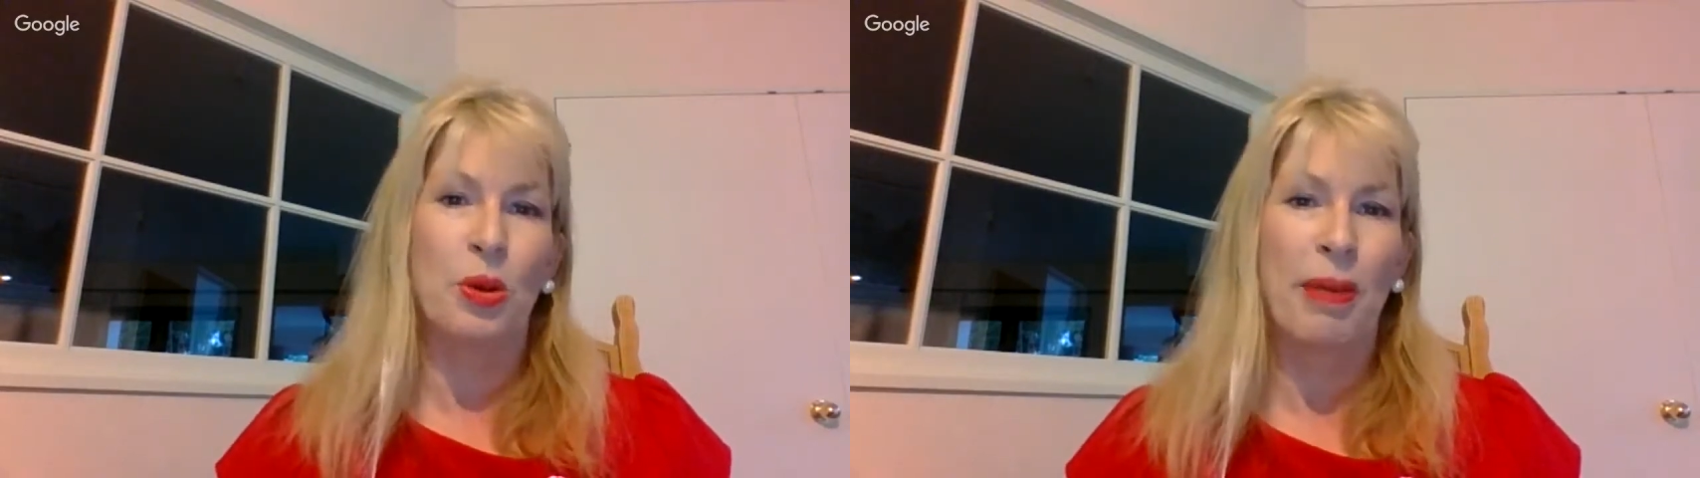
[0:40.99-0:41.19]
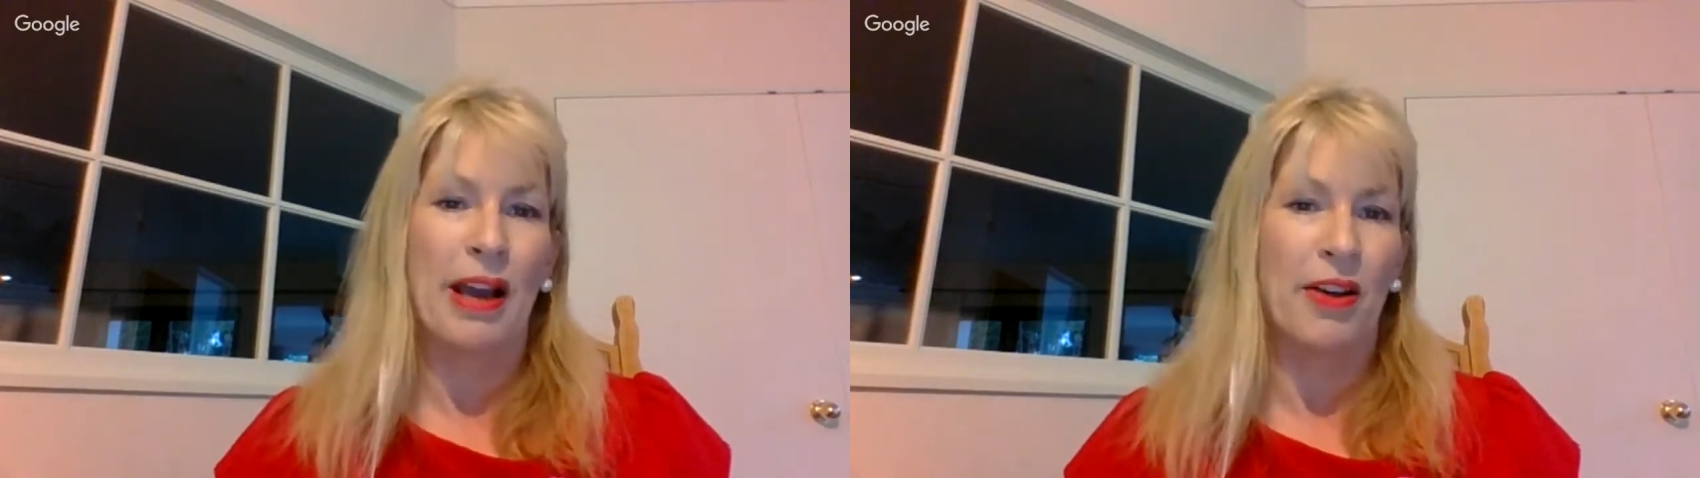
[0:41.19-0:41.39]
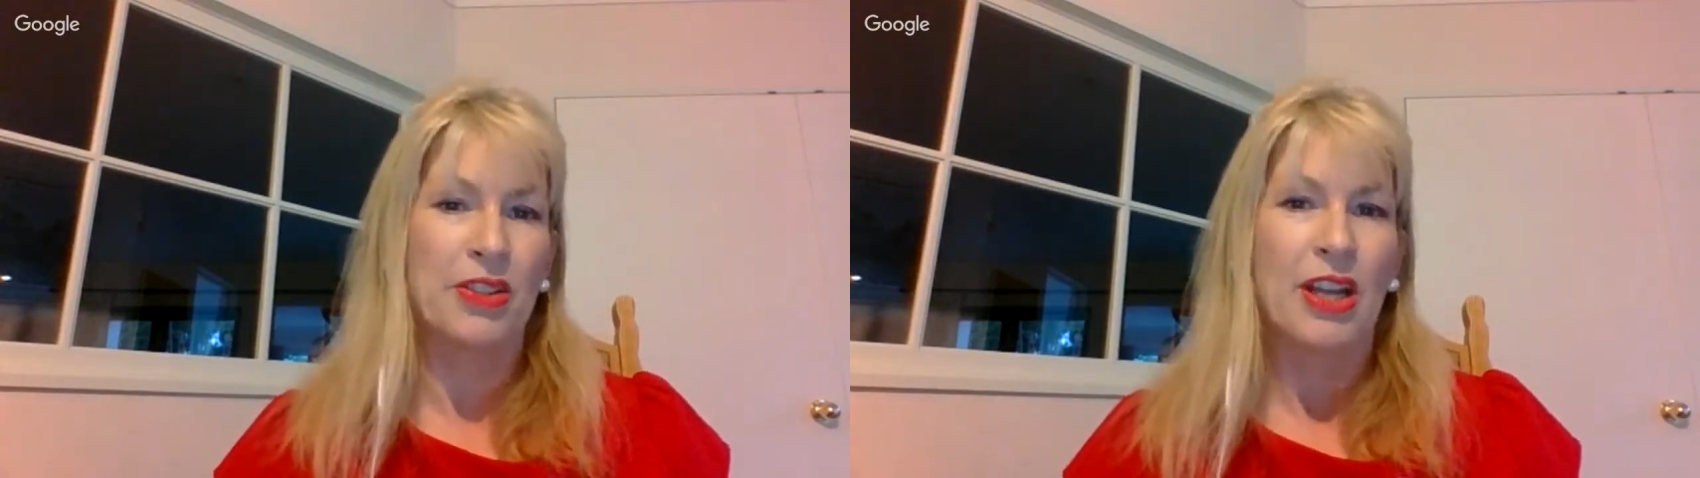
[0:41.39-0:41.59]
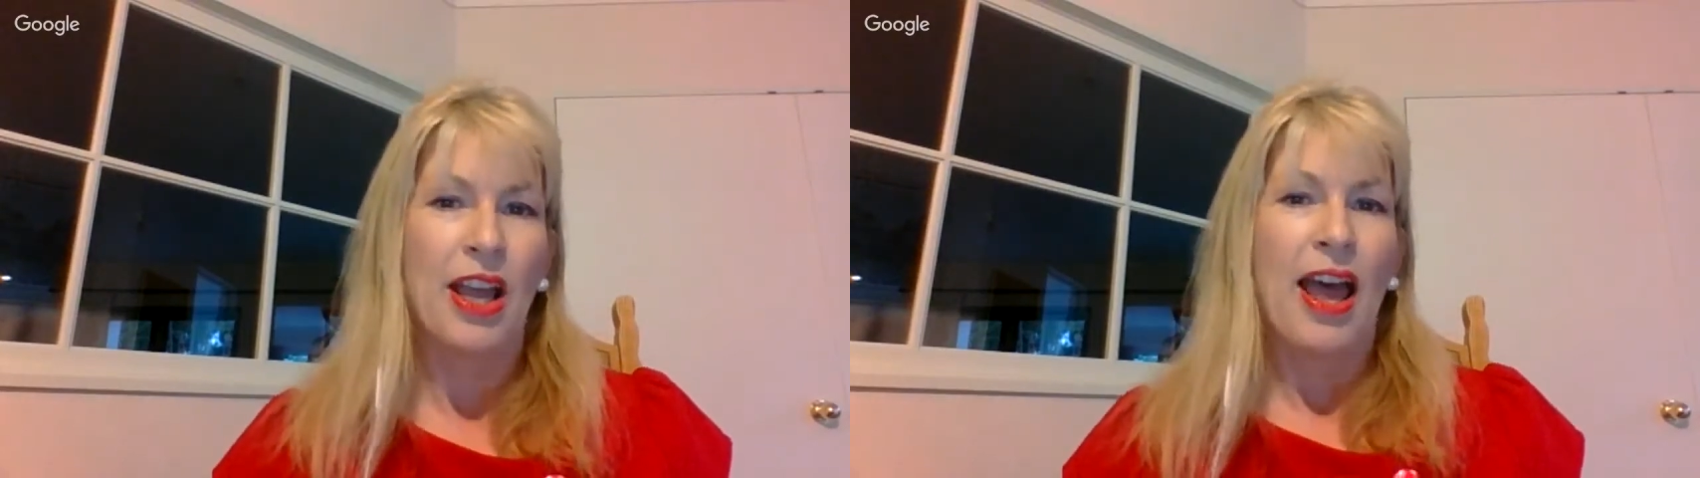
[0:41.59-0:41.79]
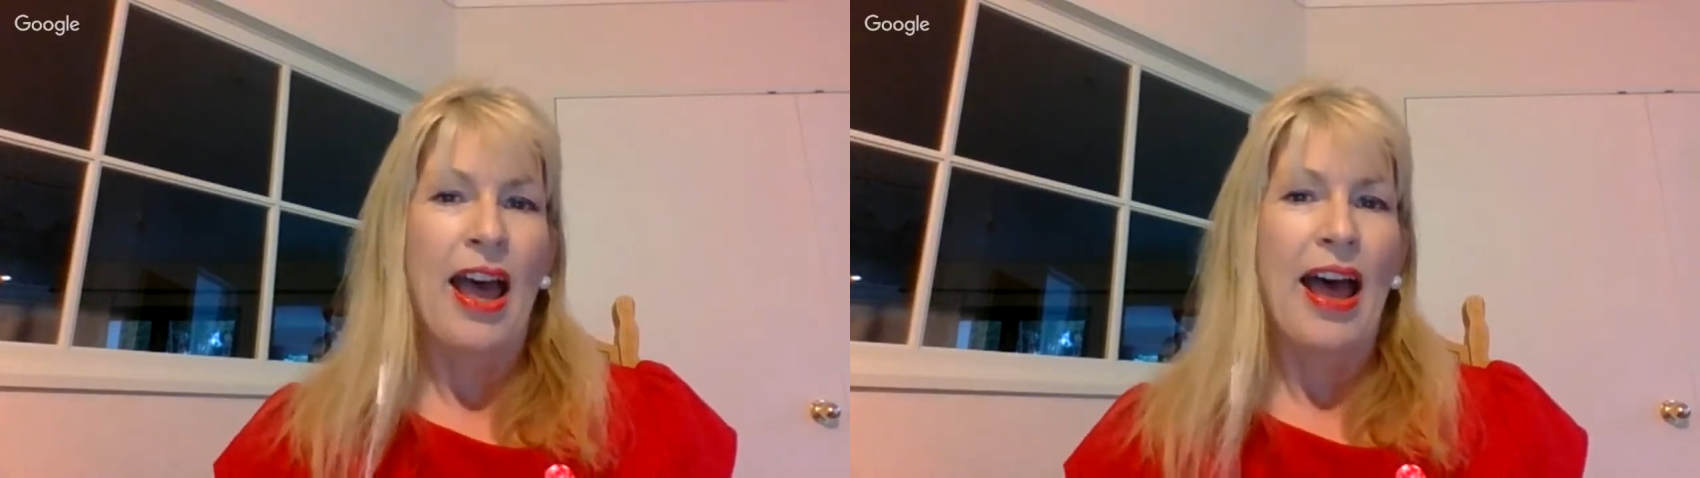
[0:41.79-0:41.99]
about.
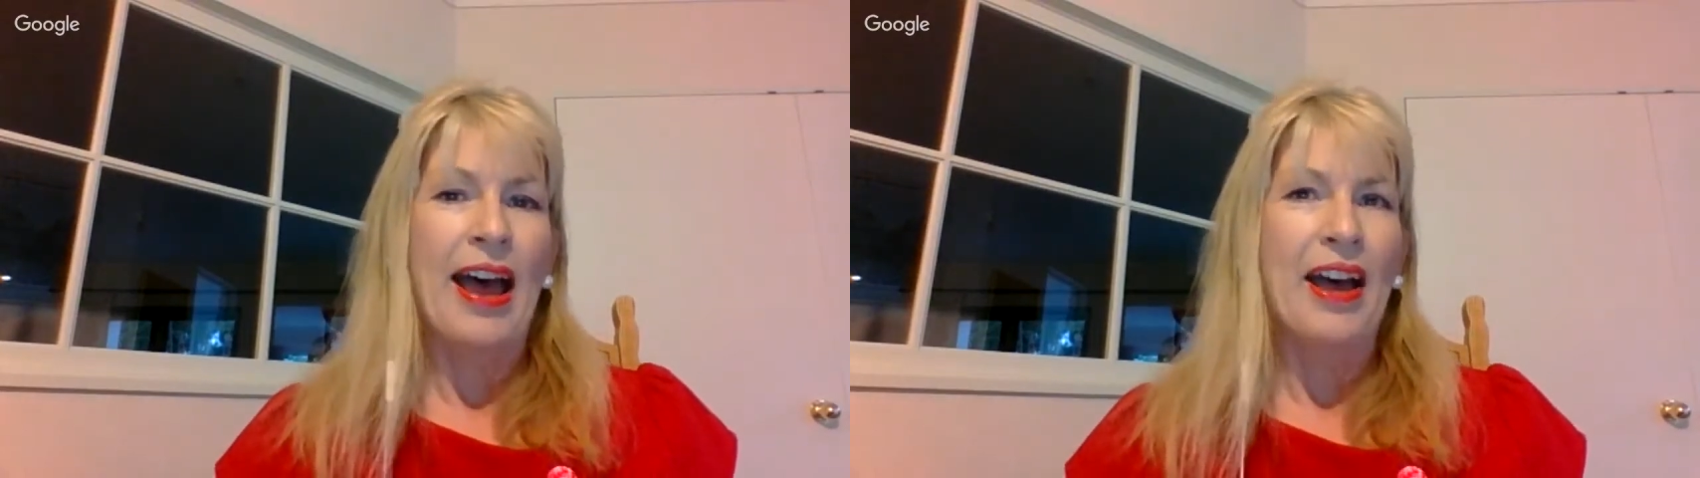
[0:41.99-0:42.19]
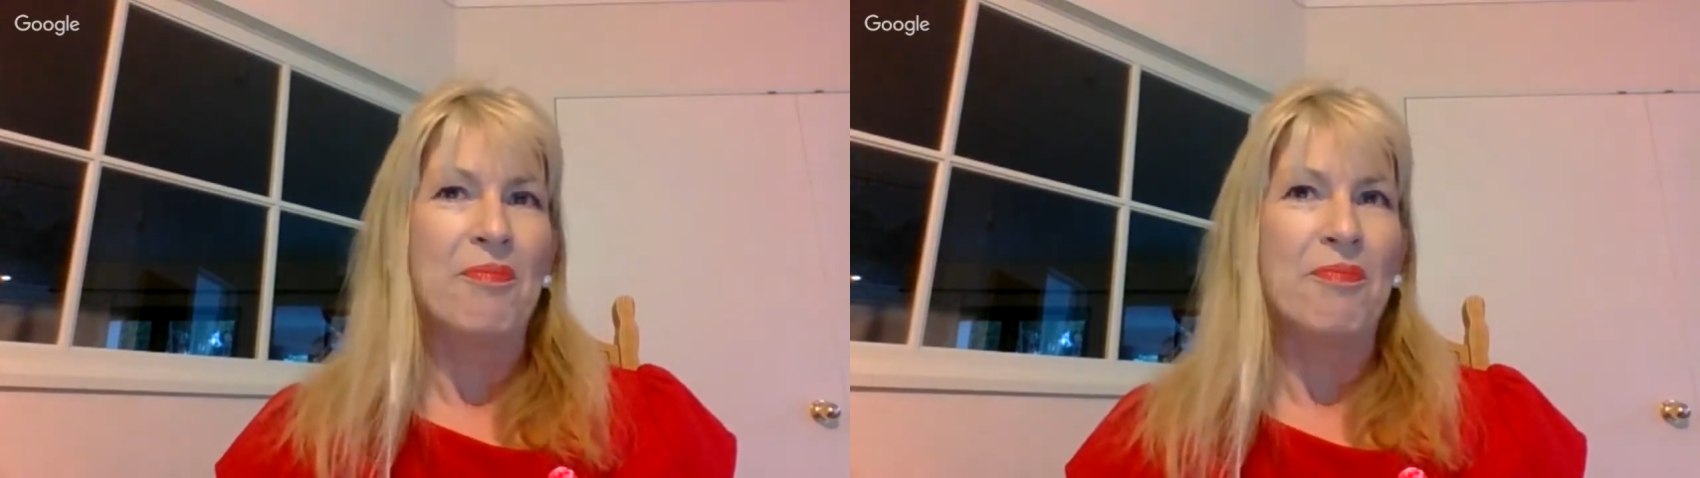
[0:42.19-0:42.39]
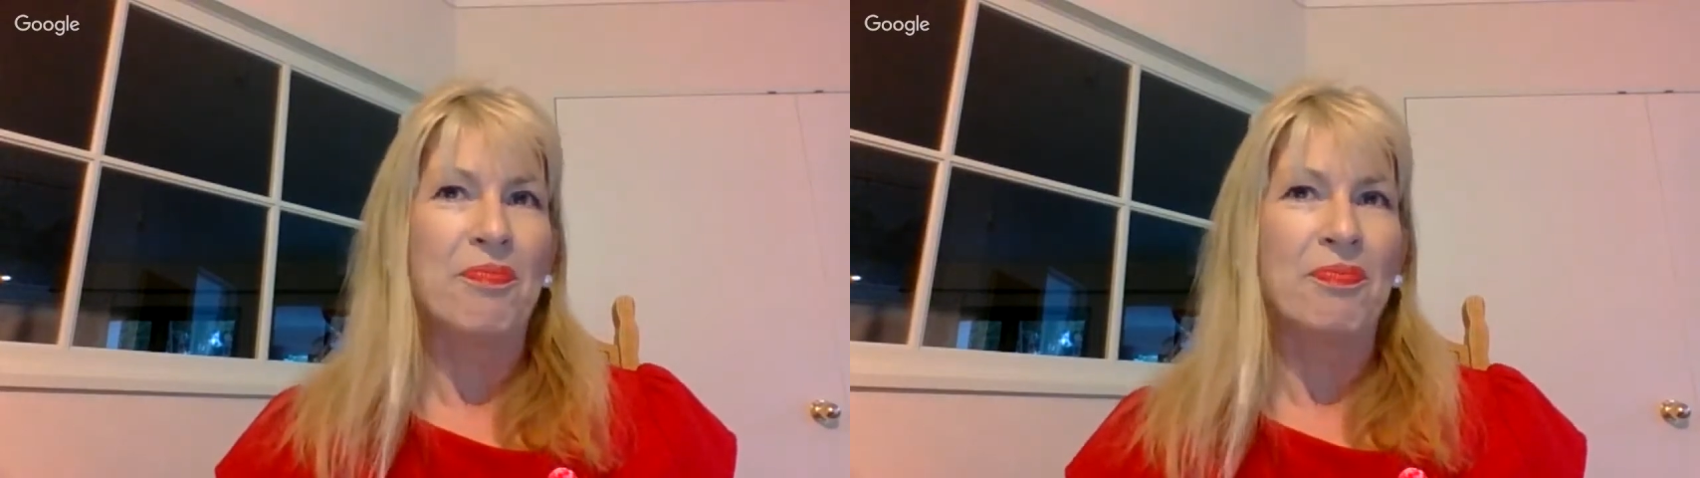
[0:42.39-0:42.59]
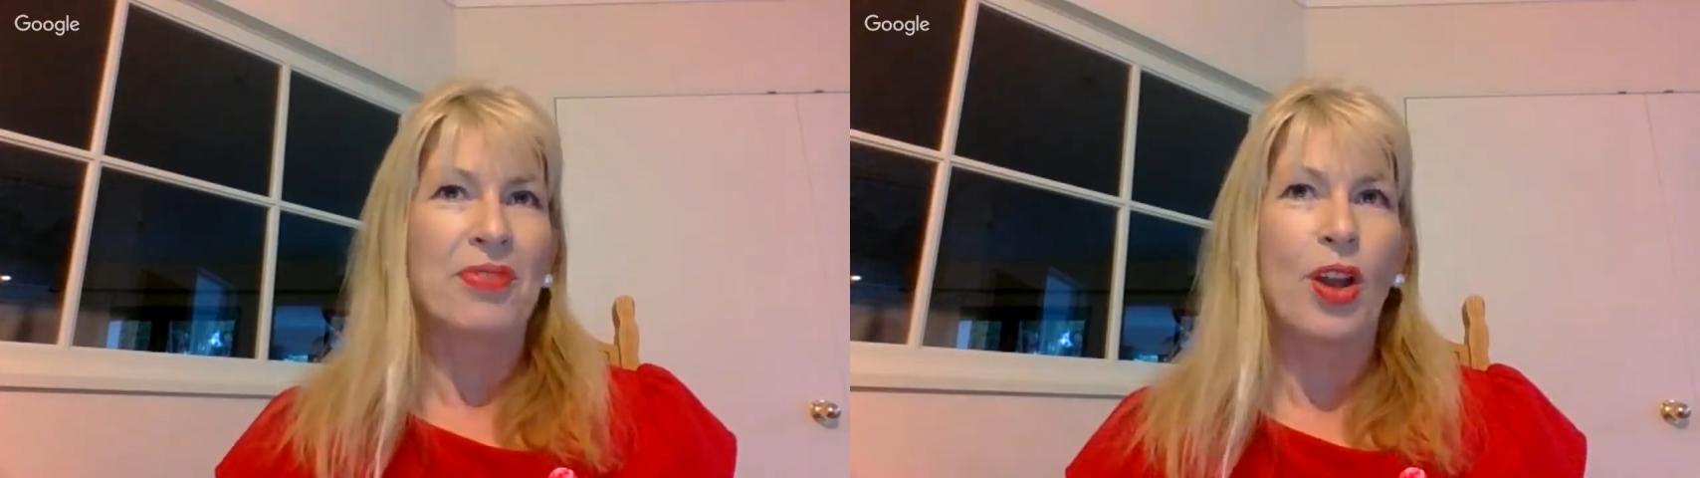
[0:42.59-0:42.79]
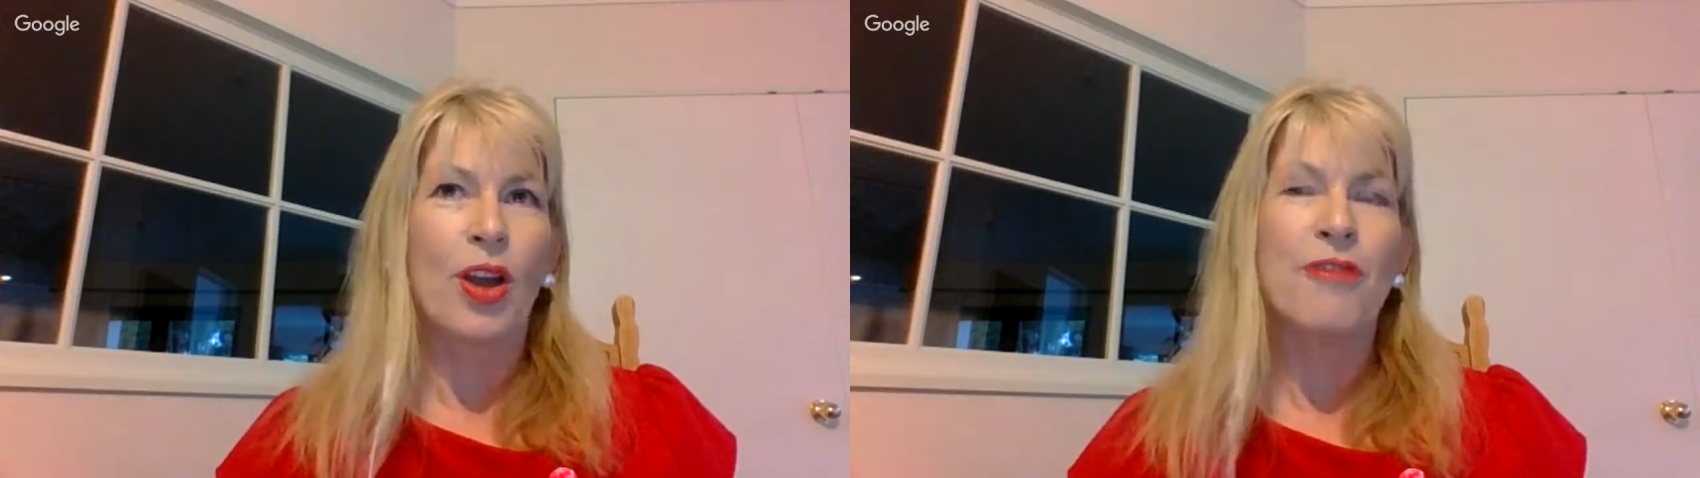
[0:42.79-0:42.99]

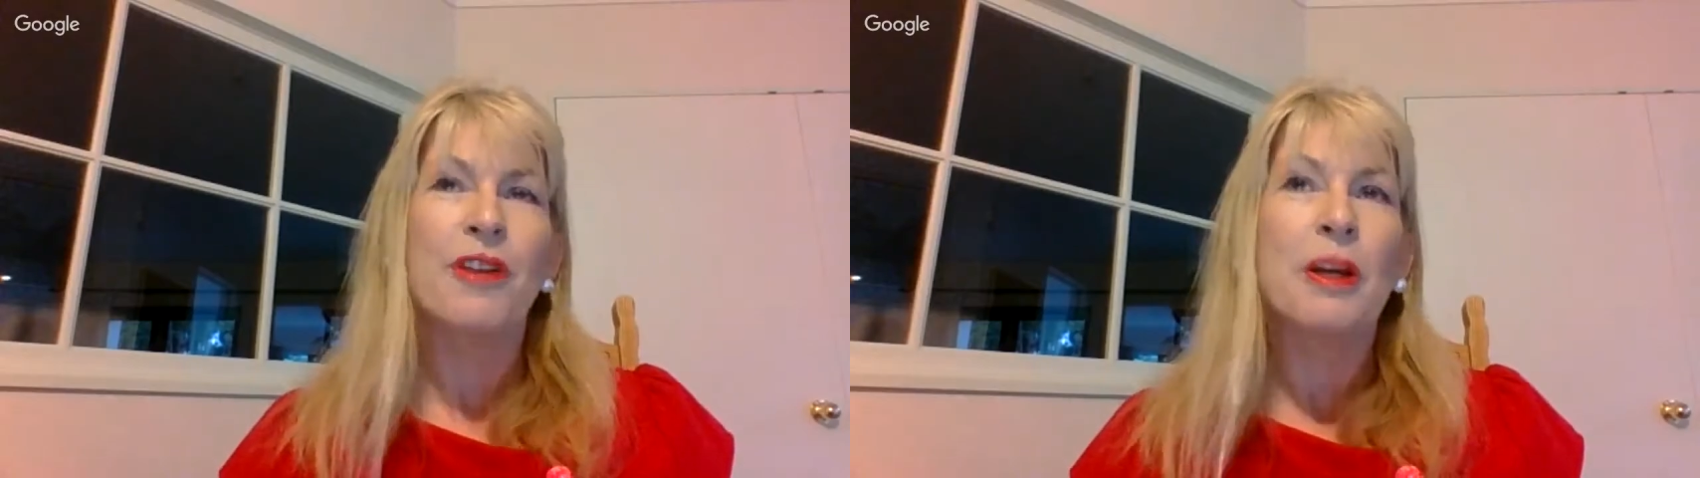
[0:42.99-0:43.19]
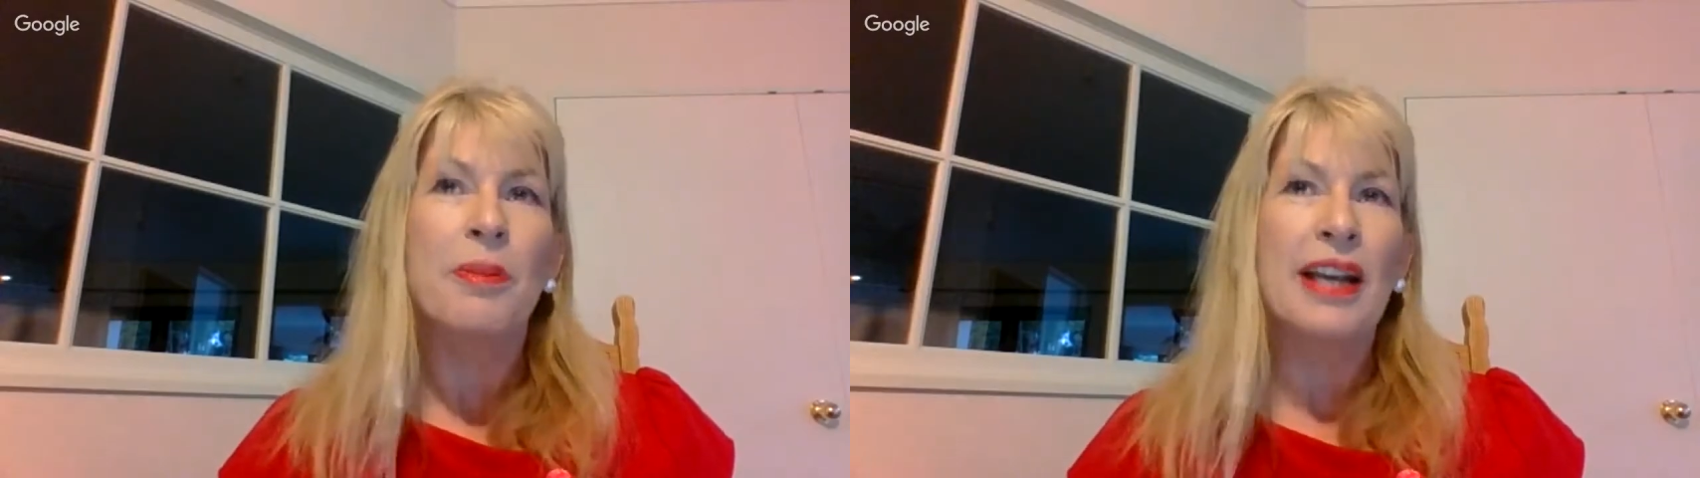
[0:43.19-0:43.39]
A film